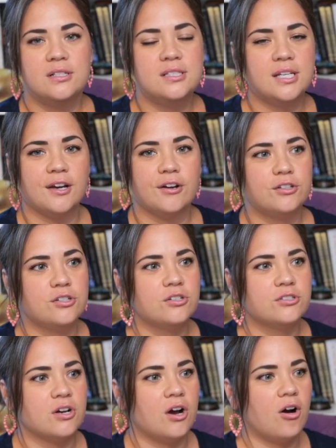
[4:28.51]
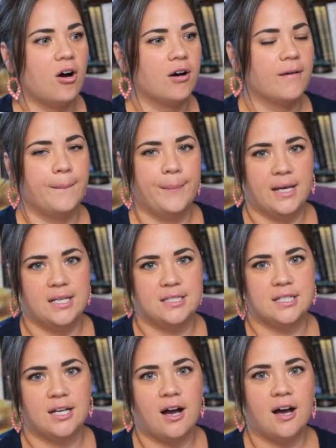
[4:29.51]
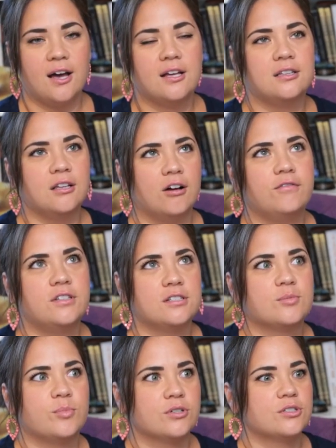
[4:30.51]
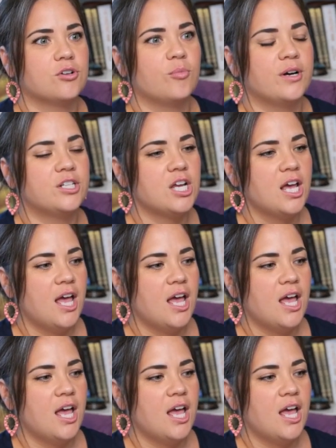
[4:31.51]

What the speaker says: these characters are amazing. I love this book so much.